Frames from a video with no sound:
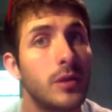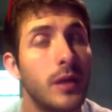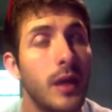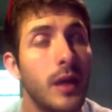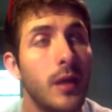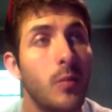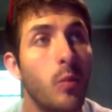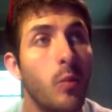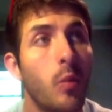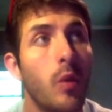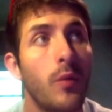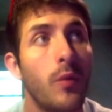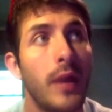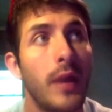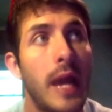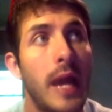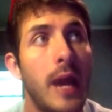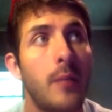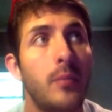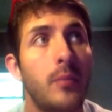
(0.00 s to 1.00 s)
and what would
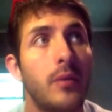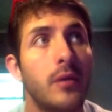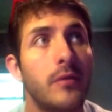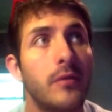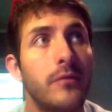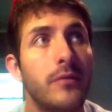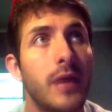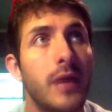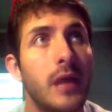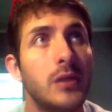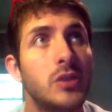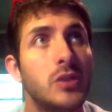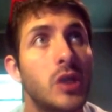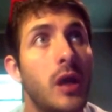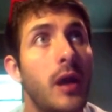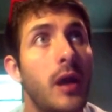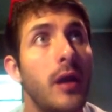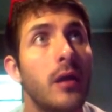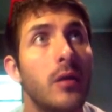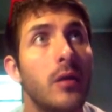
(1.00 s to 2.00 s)
happen if that
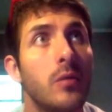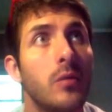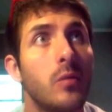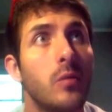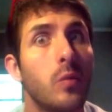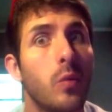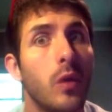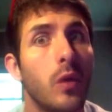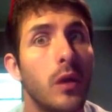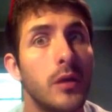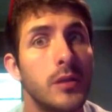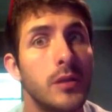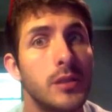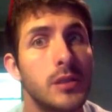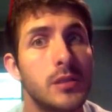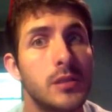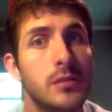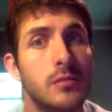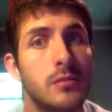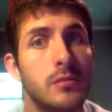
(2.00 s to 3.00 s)
child
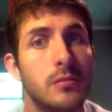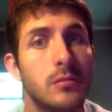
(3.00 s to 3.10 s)
was